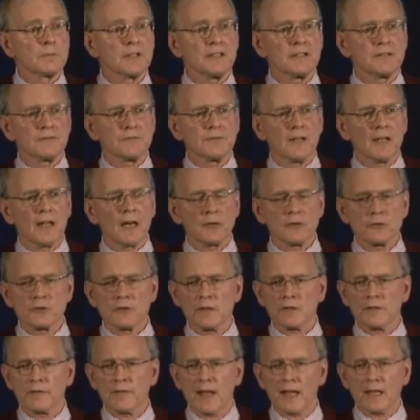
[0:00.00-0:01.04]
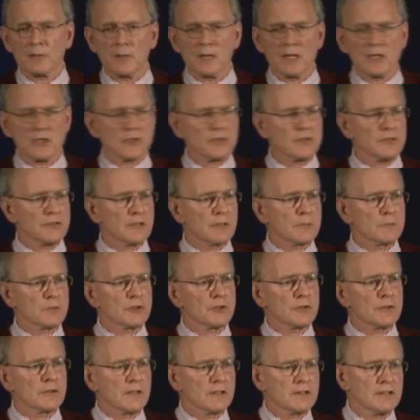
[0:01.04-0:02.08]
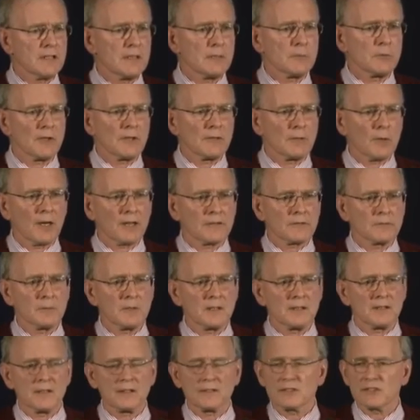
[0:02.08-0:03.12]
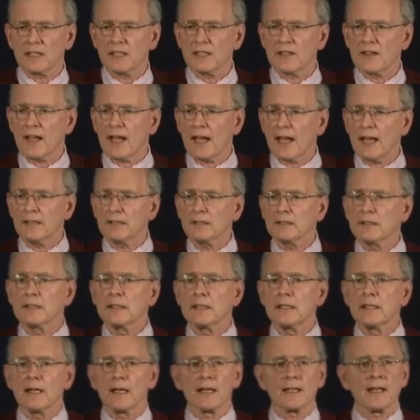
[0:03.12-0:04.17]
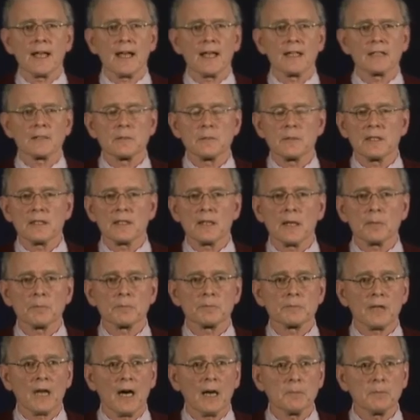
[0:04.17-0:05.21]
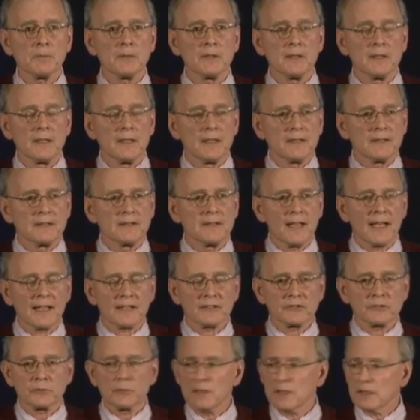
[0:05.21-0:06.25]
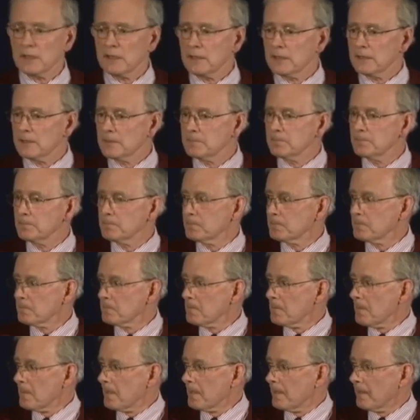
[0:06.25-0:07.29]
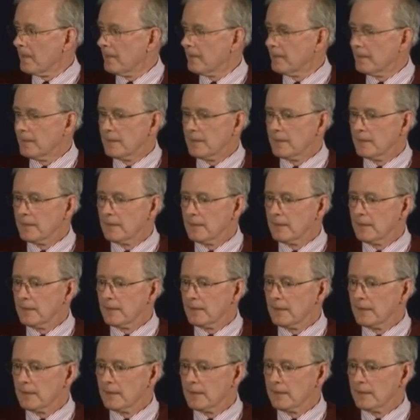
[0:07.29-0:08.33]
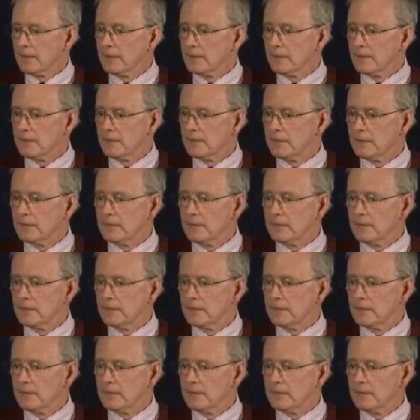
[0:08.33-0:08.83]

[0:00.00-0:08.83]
please fill out your evaluations. I'm sure the team will want me to say that and hand them in up top. Next week, Jean-François